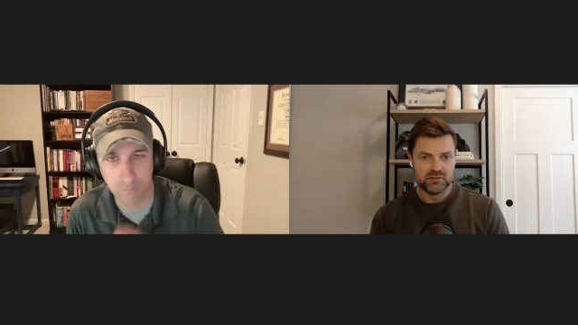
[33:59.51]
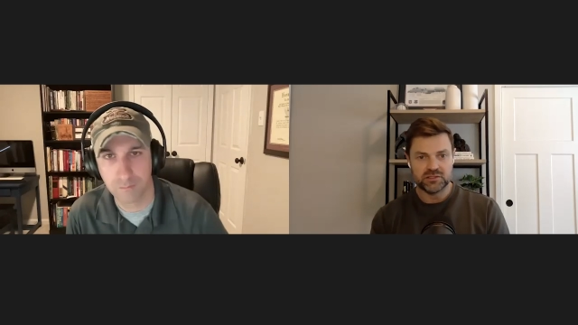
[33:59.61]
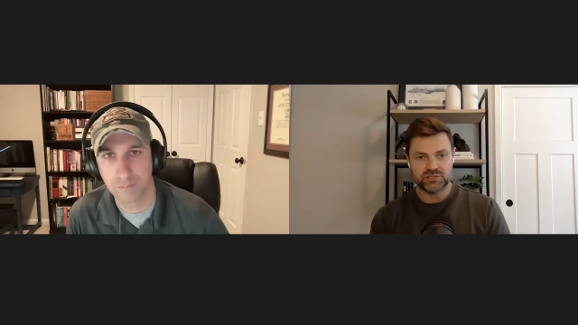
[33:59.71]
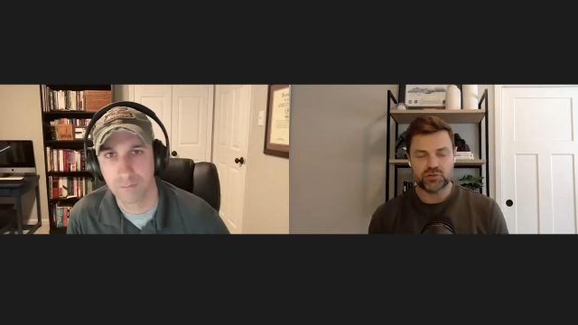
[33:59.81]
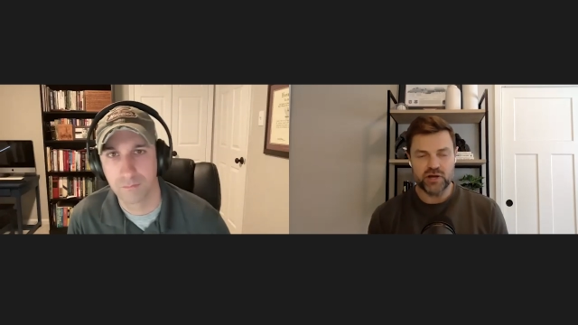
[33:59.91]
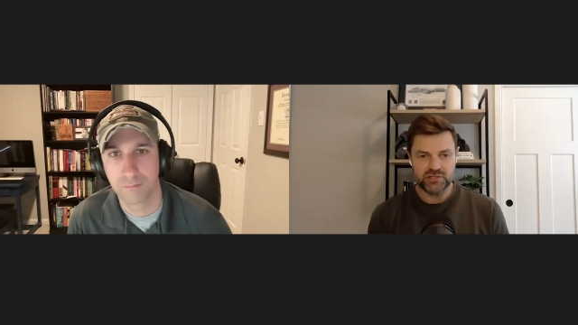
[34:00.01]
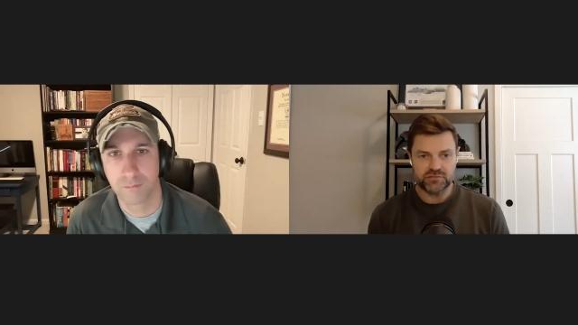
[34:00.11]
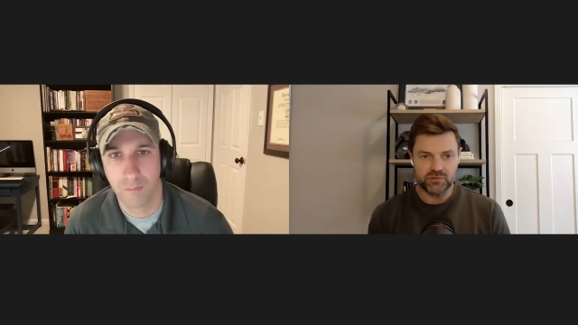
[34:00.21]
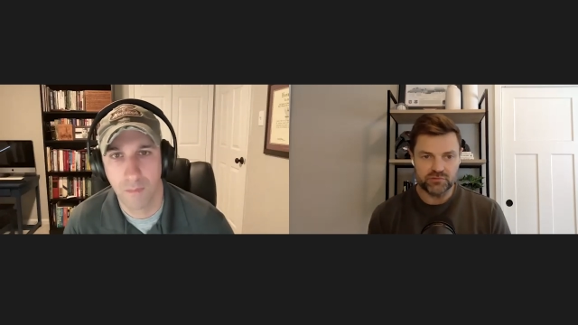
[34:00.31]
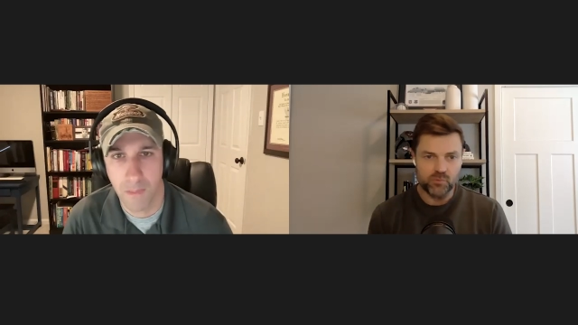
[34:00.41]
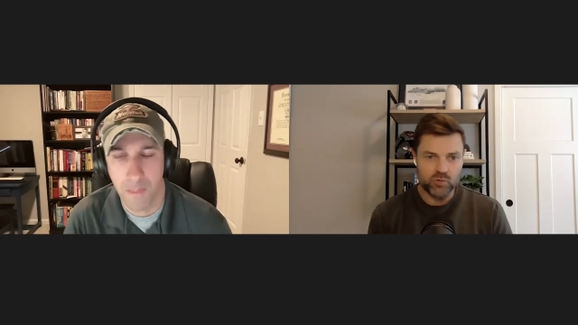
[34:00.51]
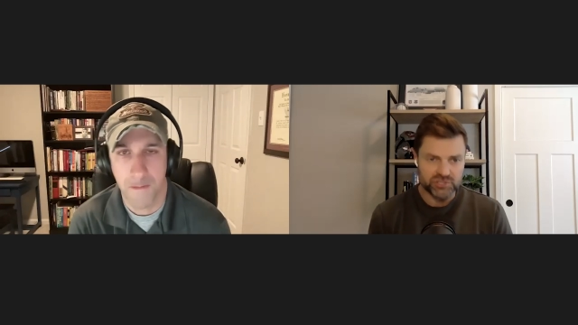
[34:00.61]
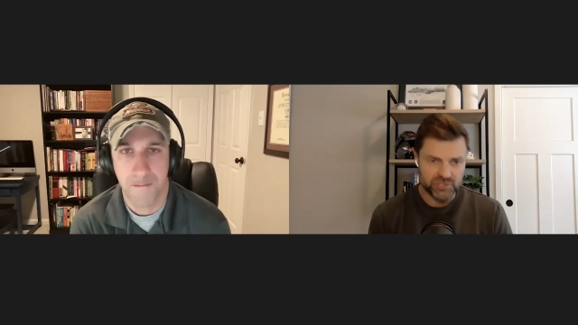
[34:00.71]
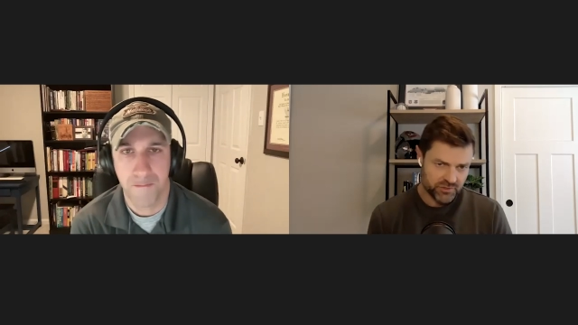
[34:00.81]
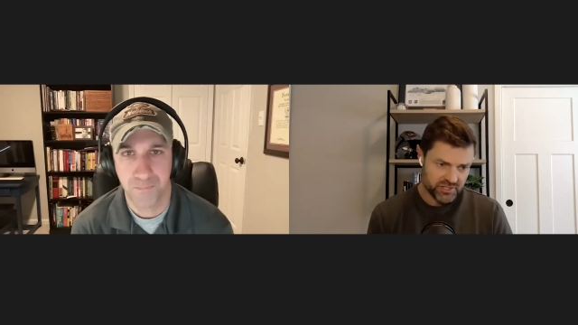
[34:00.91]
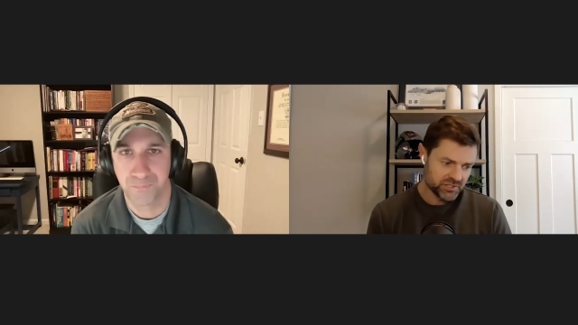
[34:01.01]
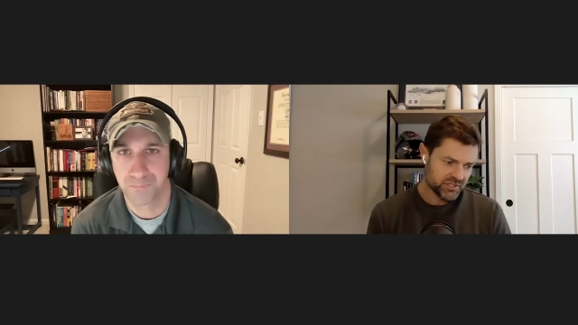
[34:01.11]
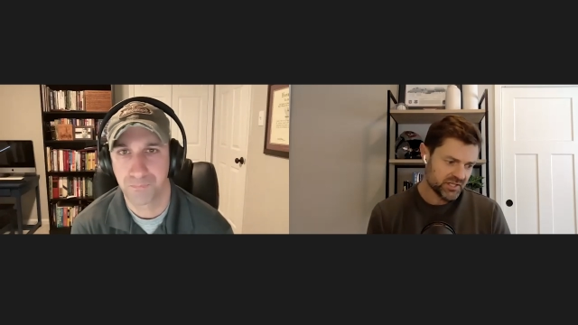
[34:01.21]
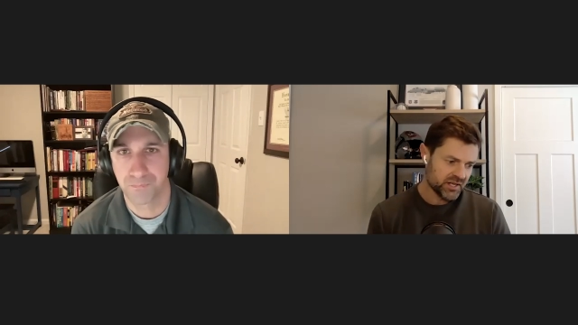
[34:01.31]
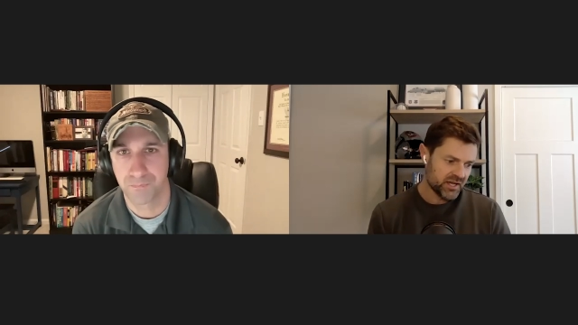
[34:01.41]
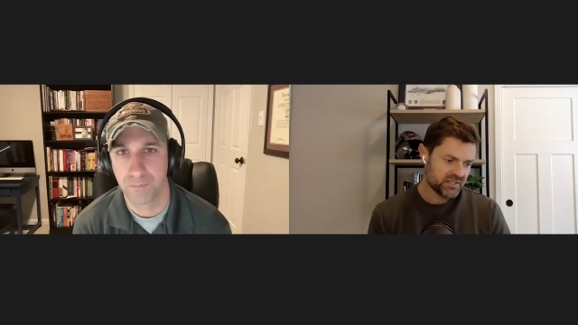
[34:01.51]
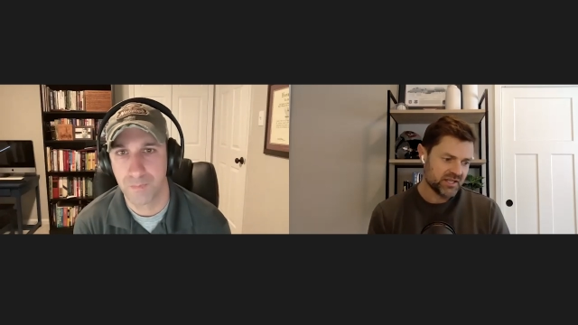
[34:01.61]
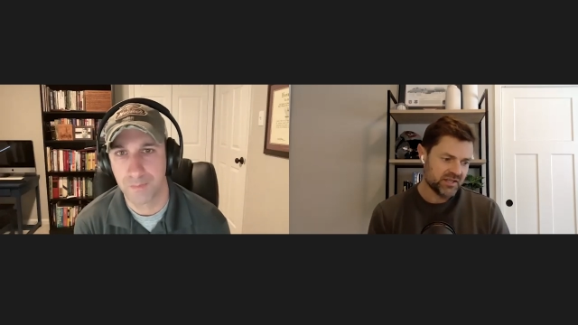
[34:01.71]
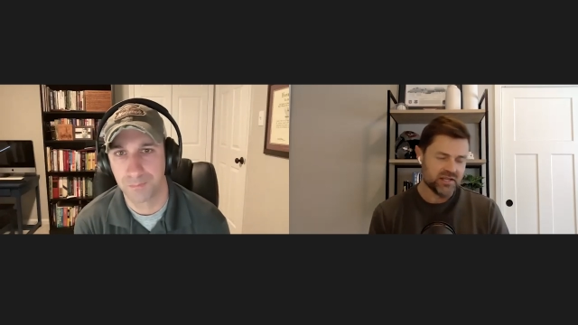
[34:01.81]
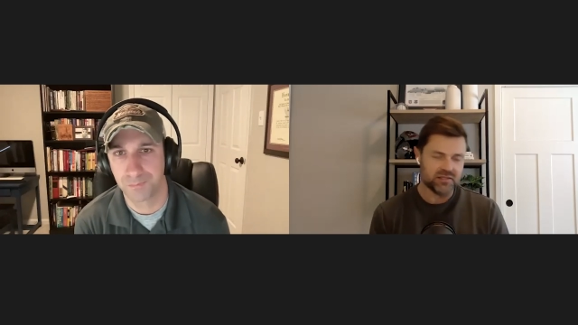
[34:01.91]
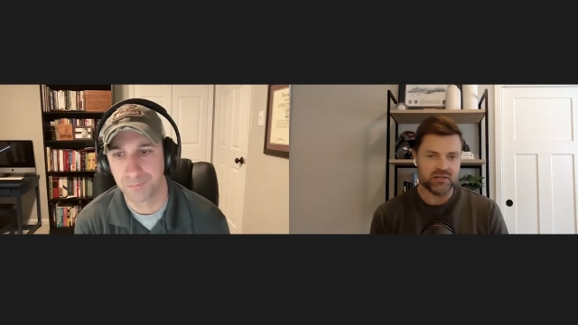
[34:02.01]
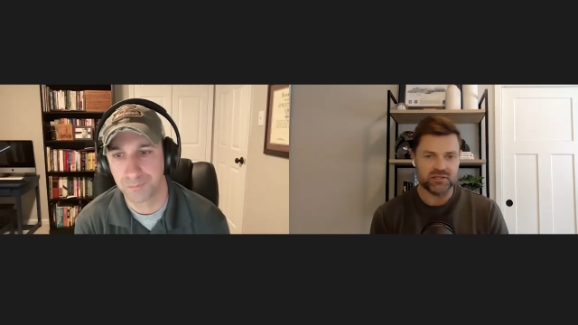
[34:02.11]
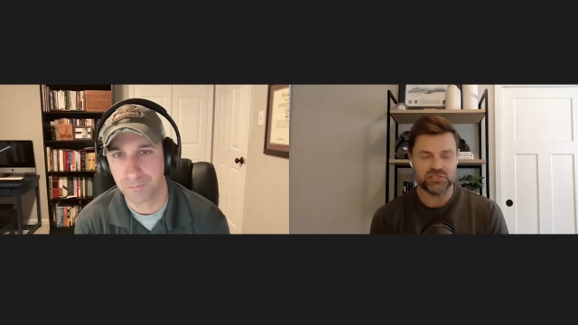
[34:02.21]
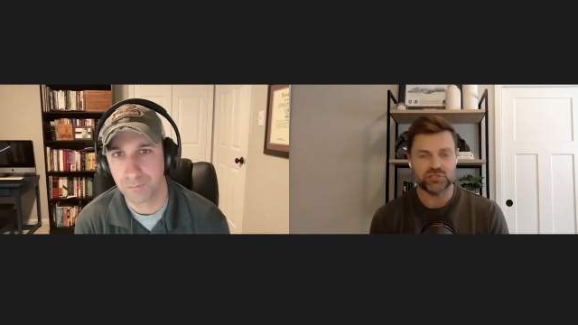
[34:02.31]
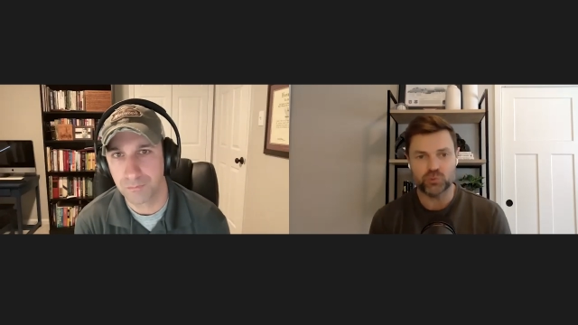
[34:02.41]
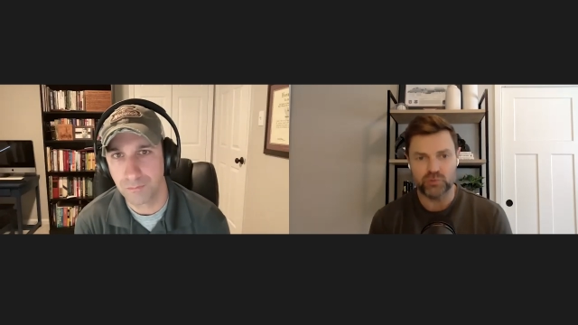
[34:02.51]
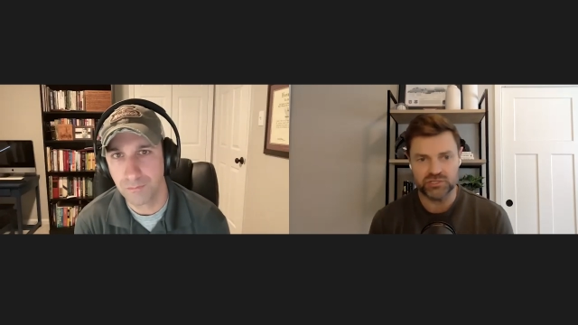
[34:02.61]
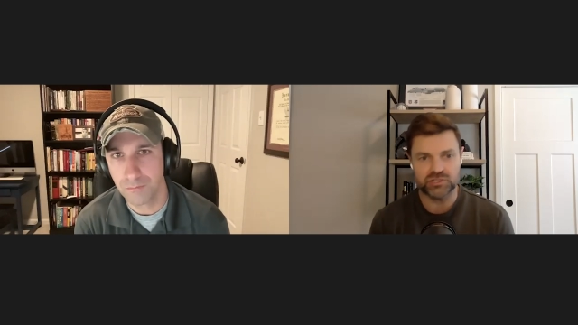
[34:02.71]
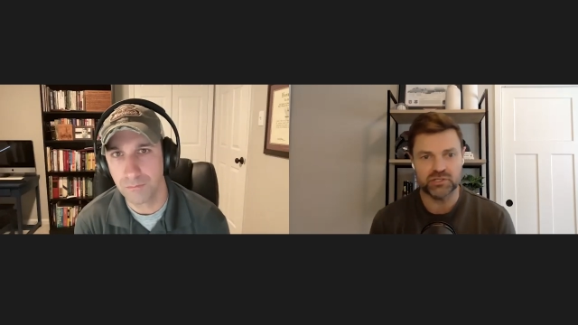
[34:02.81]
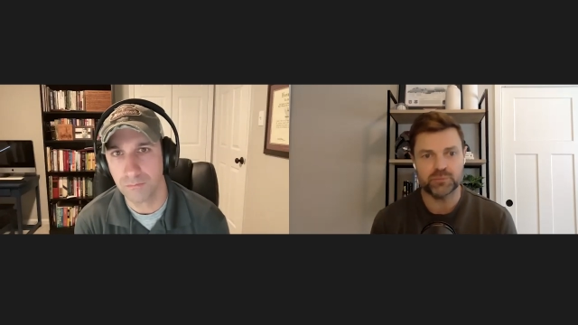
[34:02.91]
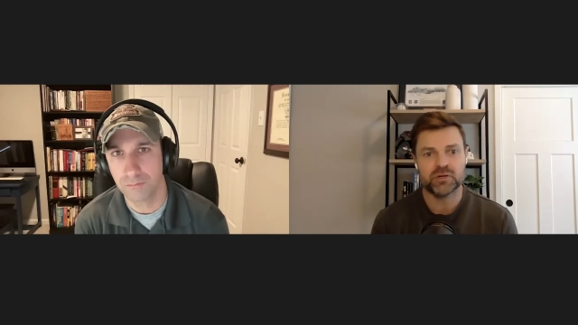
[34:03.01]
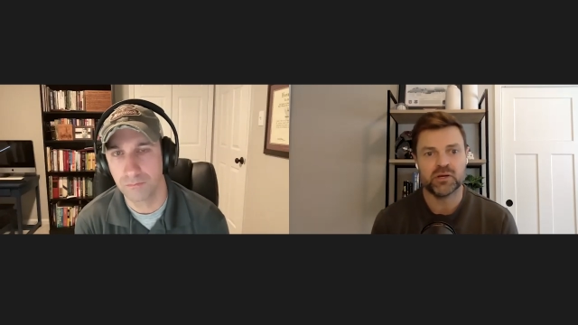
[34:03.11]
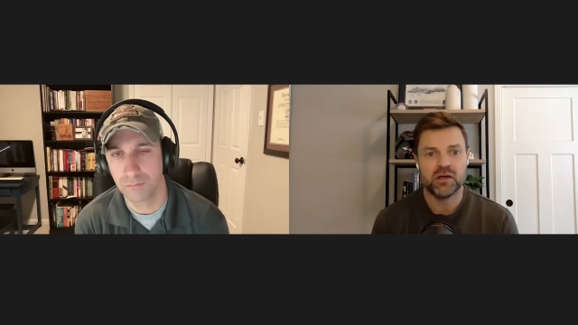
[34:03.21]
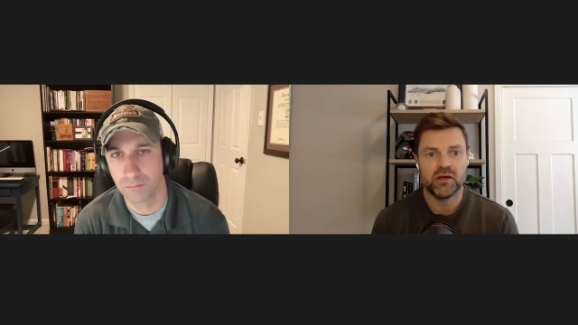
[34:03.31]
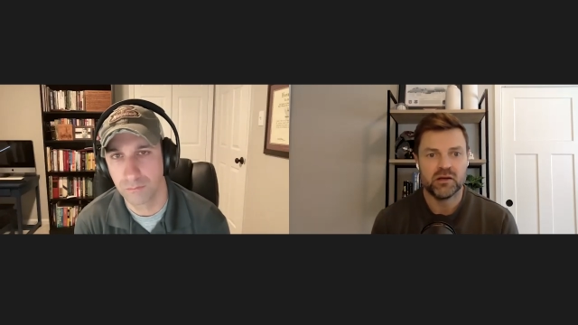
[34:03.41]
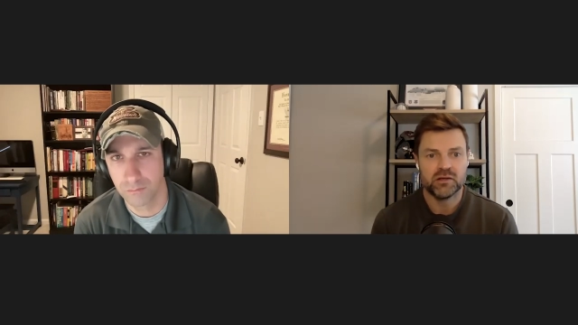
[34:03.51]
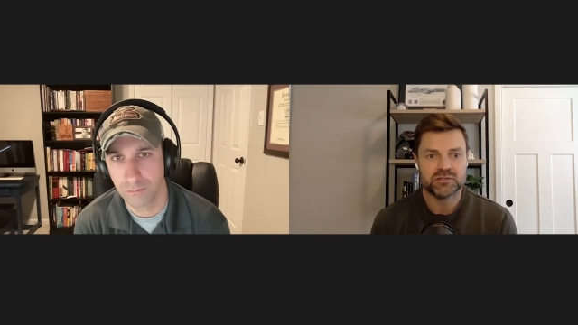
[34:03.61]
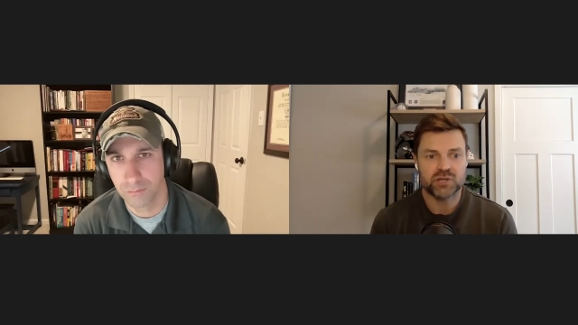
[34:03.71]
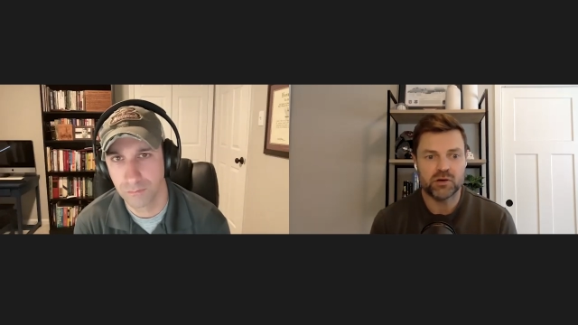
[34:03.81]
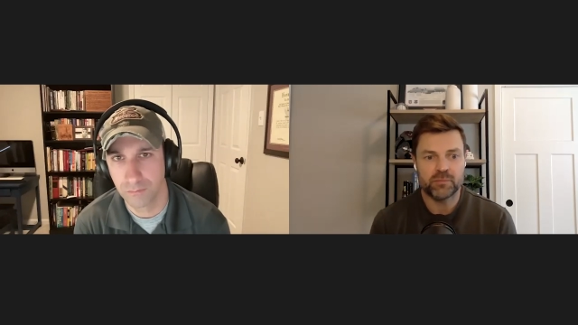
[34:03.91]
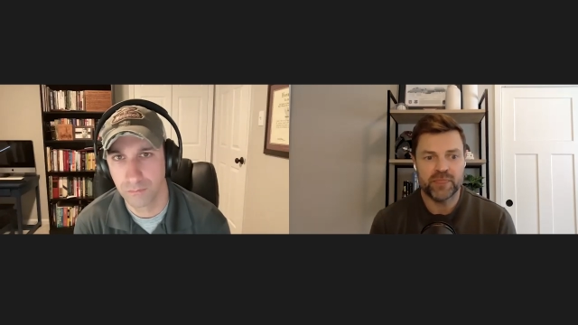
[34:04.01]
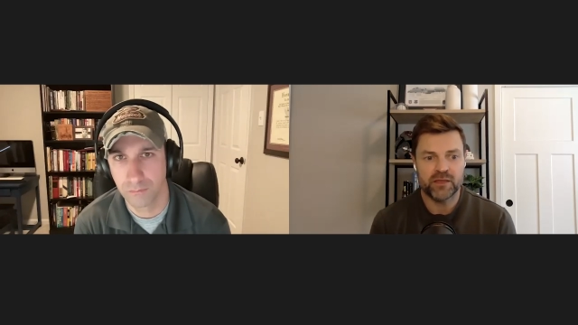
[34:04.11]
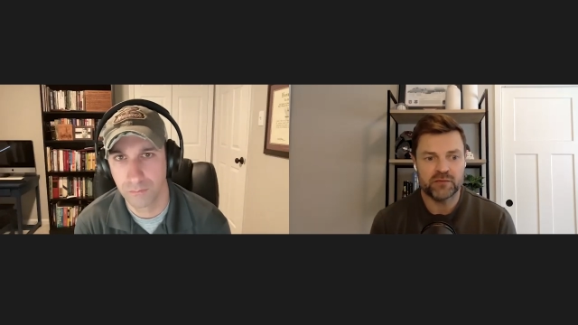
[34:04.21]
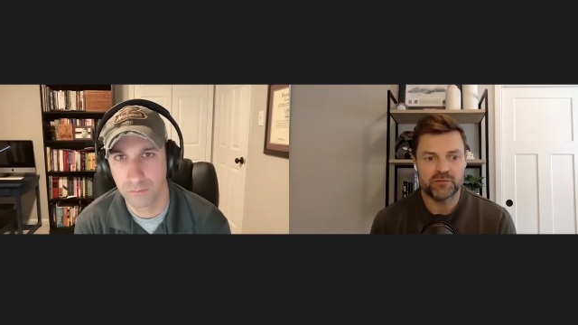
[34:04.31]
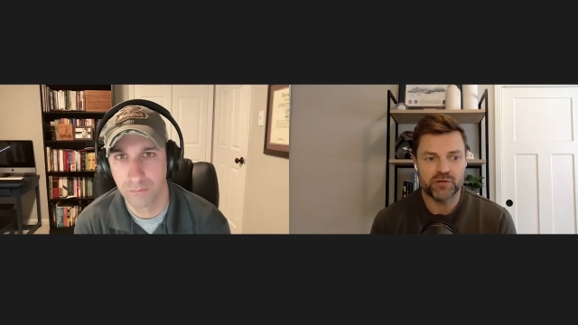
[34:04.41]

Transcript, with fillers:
Speaker 1: that's transferred from one generation to the next, and that that stewardship so if you're